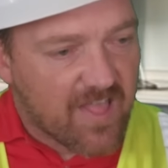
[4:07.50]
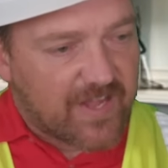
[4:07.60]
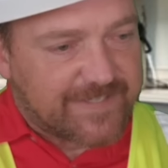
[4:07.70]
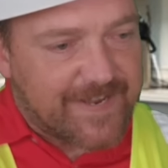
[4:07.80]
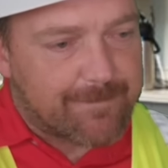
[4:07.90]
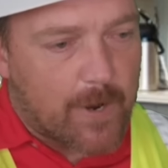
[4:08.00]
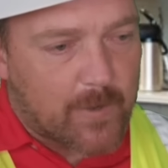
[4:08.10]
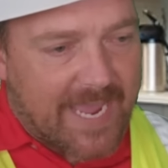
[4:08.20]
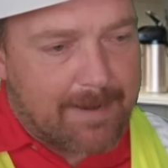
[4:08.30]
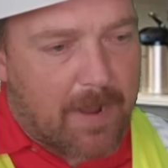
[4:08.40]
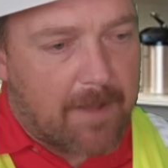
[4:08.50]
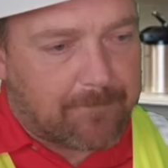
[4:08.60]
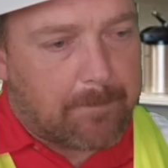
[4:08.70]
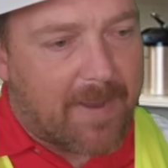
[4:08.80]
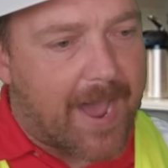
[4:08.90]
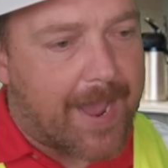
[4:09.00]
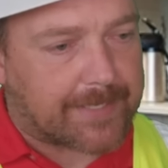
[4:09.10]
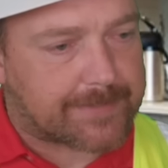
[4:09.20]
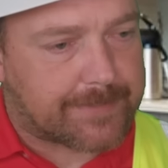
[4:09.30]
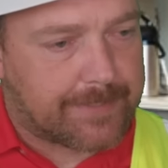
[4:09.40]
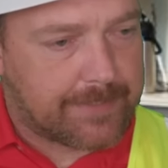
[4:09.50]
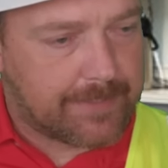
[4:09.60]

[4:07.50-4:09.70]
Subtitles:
The 0 came off the box.